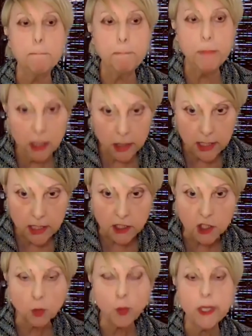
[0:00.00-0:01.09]

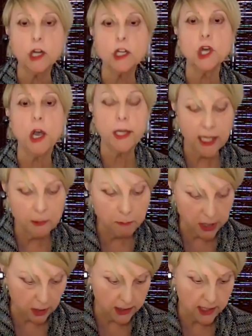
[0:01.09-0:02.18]
Billions. We are talking
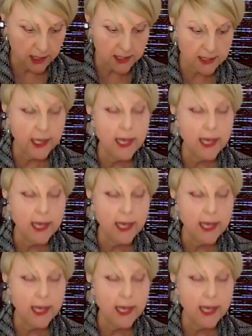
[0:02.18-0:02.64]
billions.